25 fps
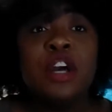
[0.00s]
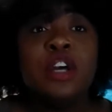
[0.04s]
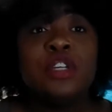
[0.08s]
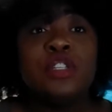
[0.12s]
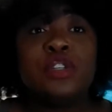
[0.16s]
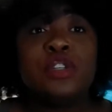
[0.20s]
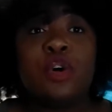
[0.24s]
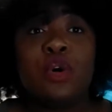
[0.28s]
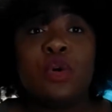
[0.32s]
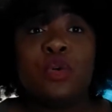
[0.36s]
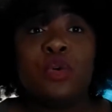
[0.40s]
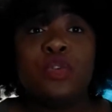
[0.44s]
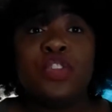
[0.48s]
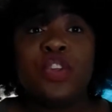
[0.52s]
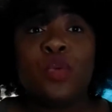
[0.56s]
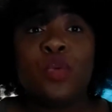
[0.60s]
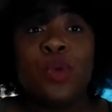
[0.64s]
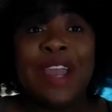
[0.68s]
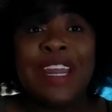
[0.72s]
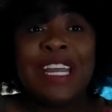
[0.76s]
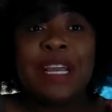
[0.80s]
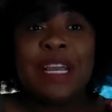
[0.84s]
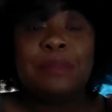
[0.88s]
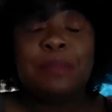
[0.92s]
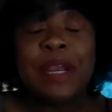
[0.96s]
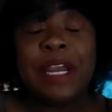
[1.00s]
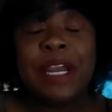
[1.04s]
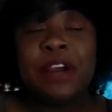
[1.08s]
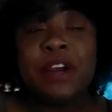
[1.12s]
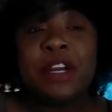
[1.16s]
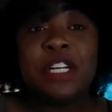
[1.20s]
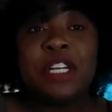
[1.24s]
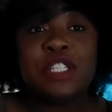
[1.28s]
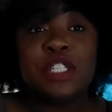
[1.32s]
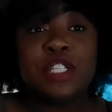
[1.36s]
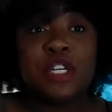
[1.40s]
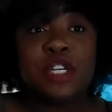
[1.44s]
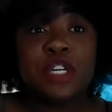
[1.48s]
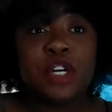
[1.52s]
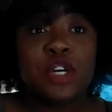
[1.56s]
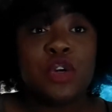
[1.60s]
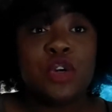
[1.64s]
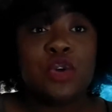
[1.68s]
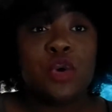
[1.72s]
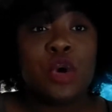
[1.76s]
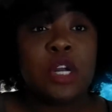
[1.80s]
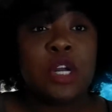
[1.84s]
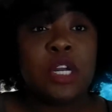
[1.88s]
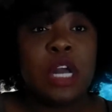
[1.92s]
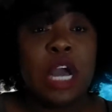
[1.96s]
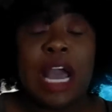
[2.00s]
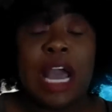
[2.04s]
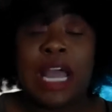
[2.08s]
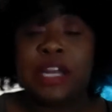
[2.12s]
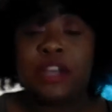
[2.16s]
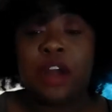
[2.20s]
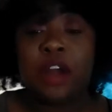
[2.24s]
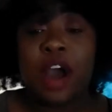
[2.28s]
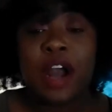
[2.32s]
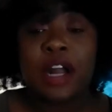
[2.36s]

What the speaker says: So the waiting period is good and